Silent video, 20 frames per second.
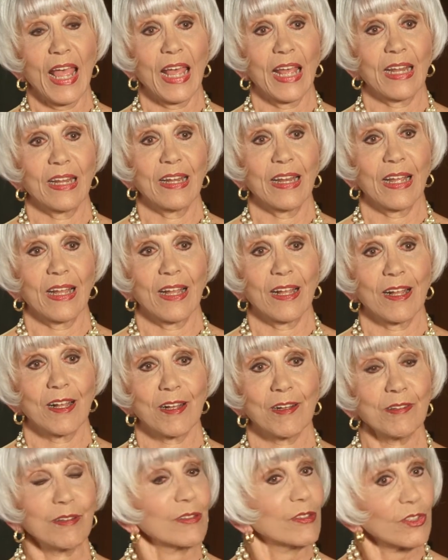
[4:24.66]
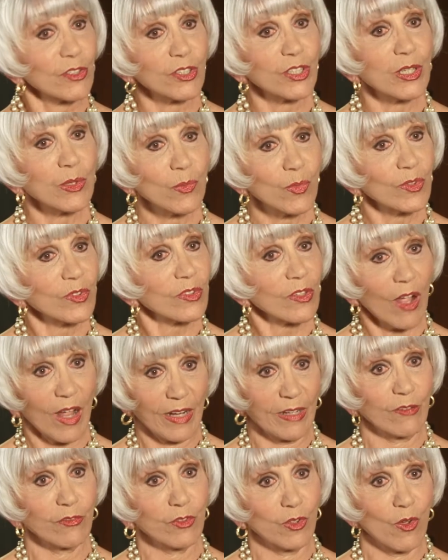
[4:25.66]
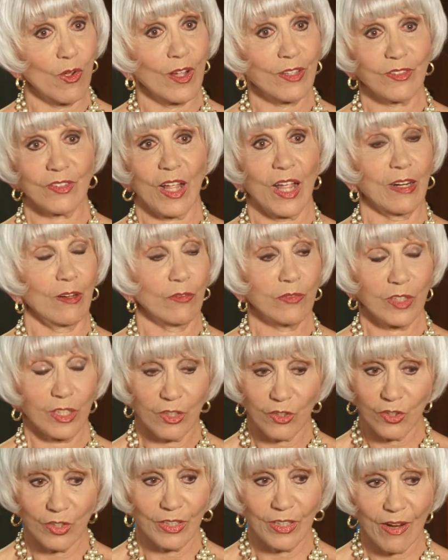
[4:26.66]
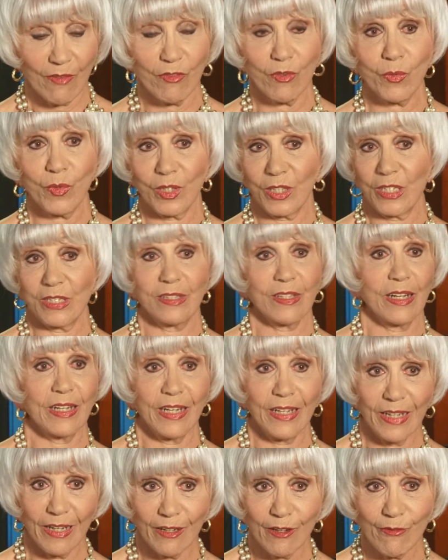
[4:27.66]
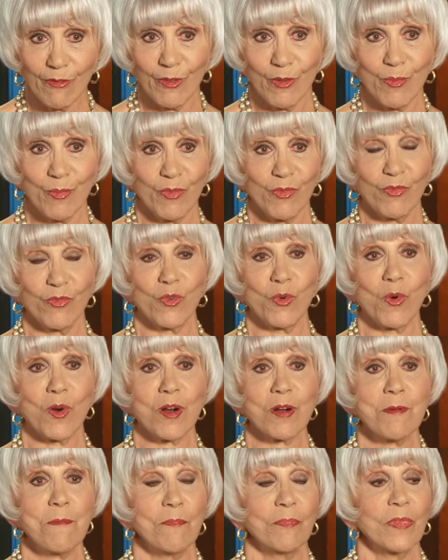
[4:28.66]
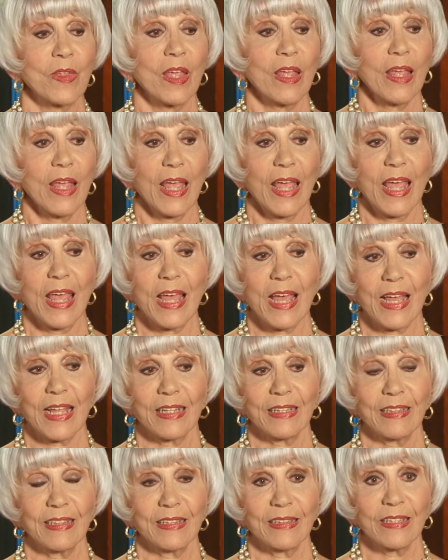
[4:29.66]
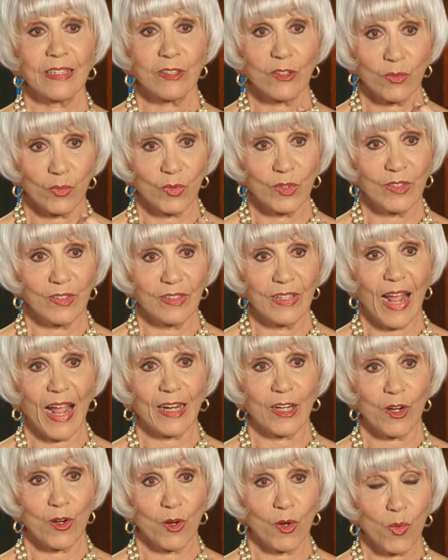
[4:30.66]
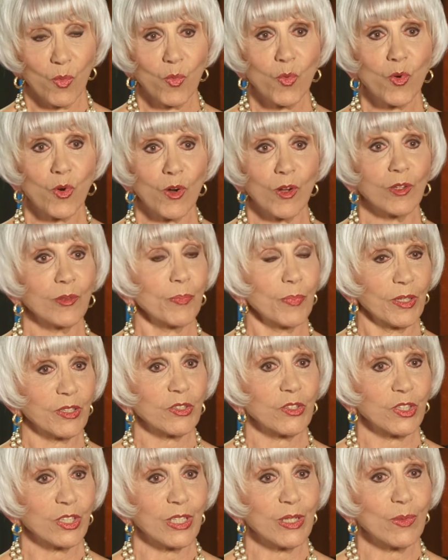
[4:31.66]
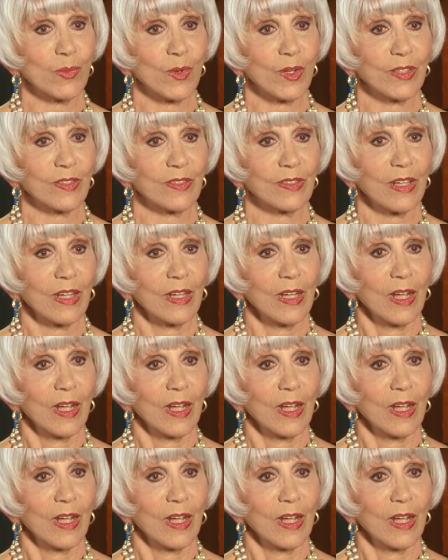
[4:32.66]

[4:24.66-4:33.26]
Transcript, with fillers: And uh, she was kind of lost. I don't think she'd ever really done an interview before. And this was not her world, but she was,